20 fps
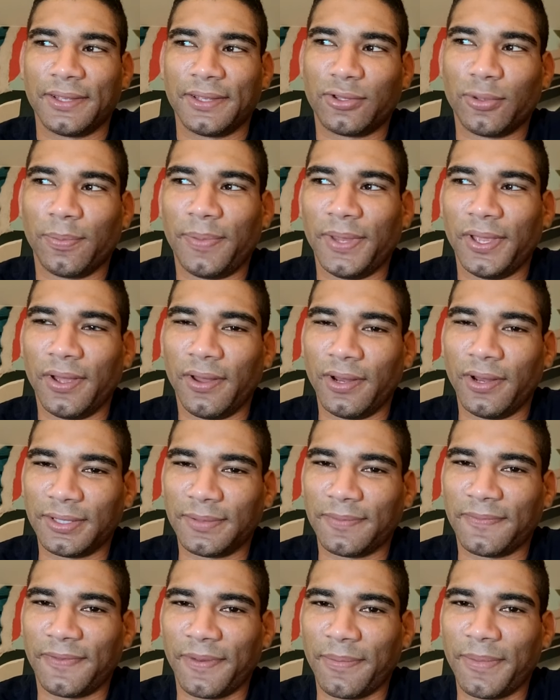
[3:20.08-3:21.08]
to be
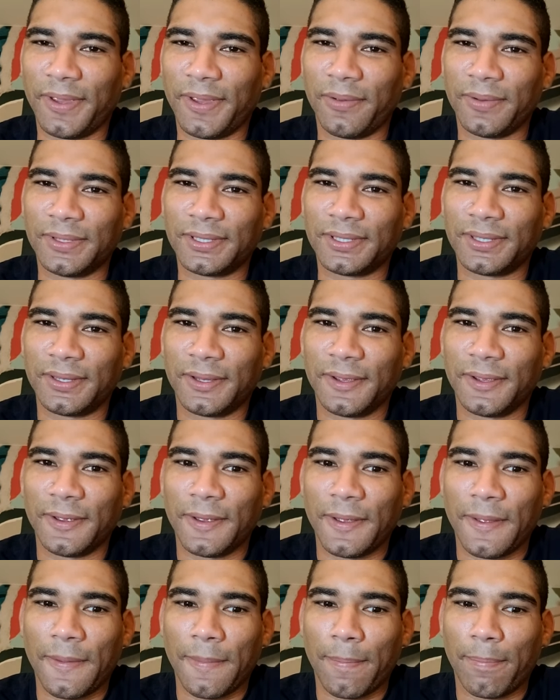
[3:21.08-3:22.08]
honest, for me, it was
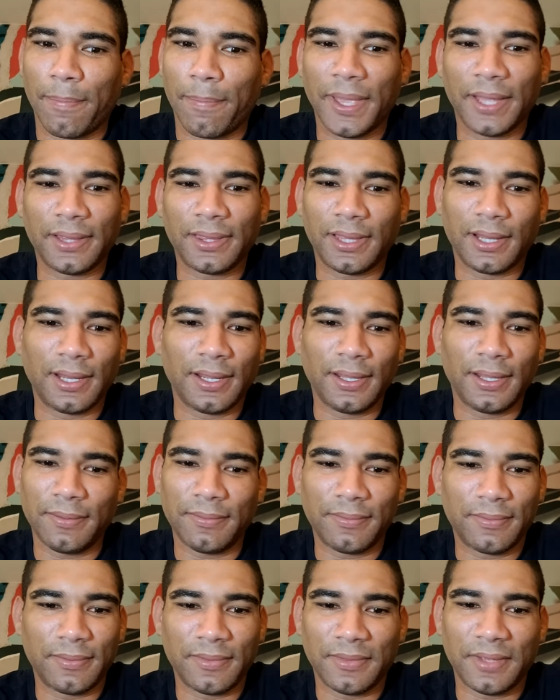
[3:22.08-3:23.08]
mentally.
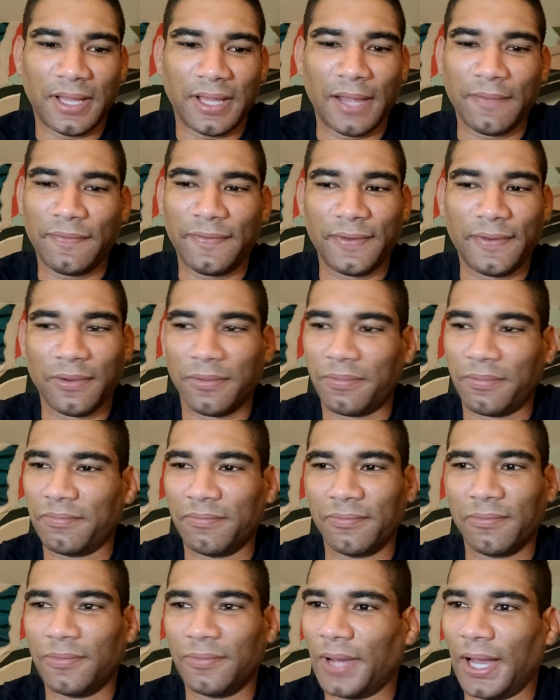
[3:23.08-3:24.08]
I feel
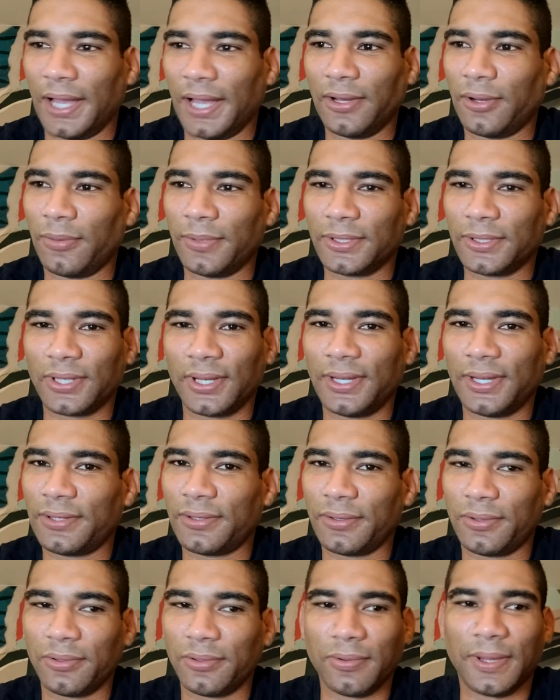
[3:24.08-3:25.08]
I know what I need
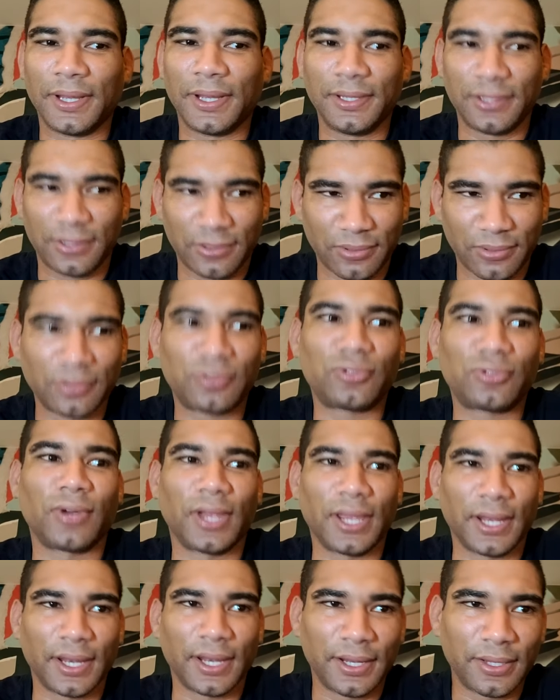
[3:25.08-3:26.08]
to do. I need to
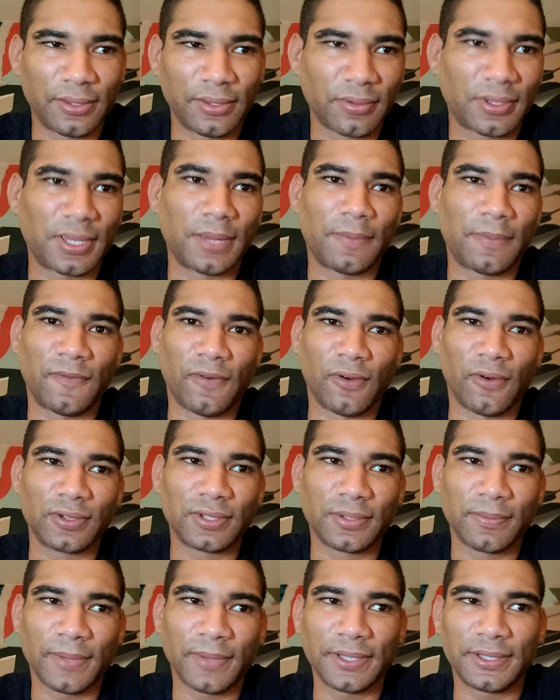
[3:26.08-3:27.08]
train. I need to keep
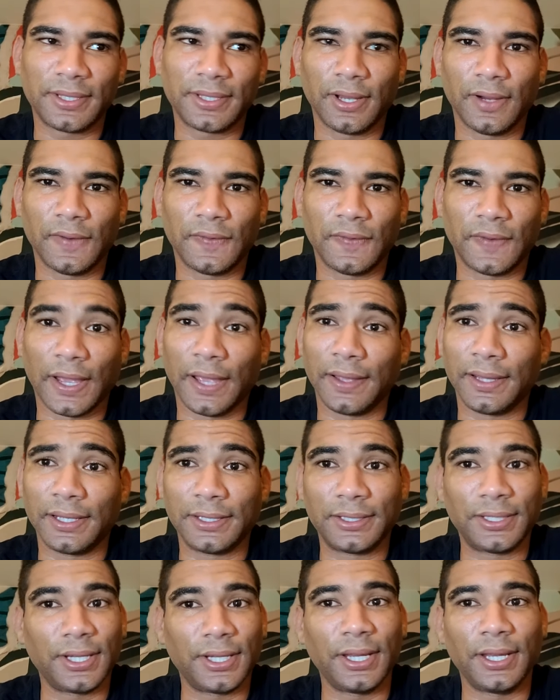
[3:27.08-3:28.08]
focusing on myself. I had a
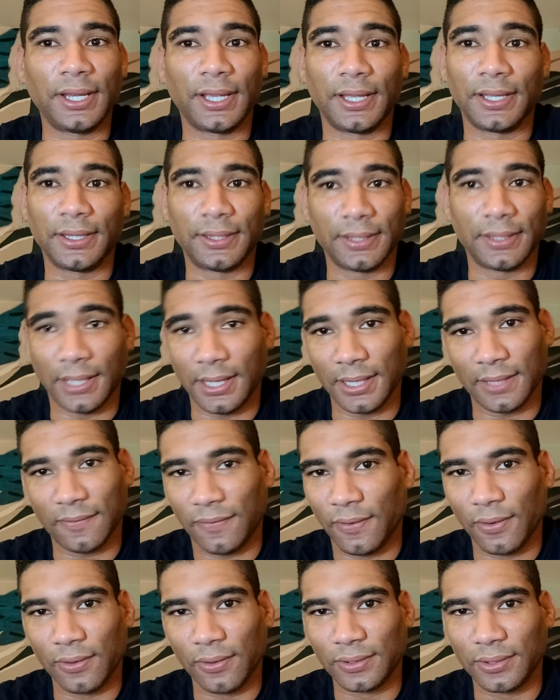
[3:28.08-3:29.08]
gym. I
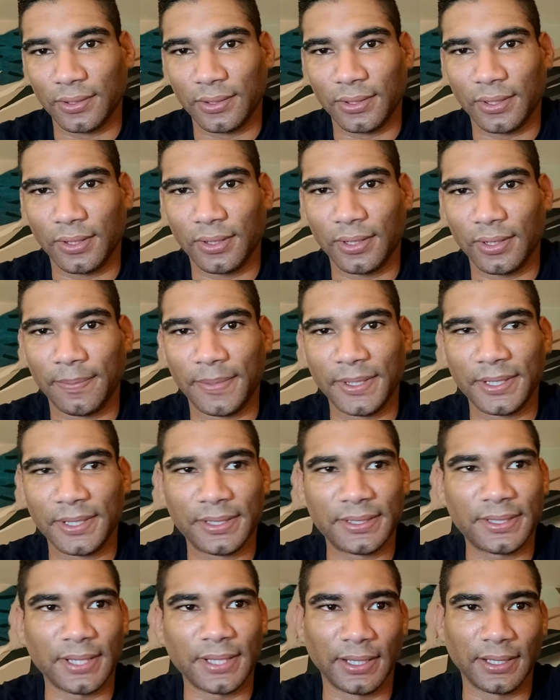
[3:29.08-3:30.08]
focused on the
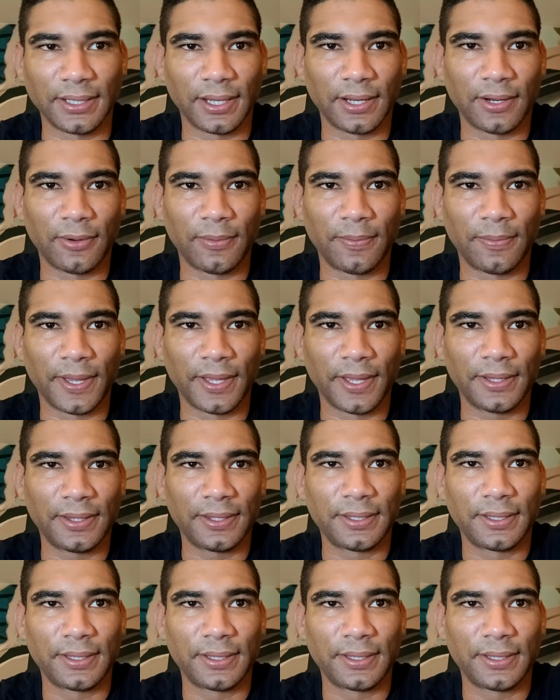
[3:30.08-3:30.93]
business side a little bit,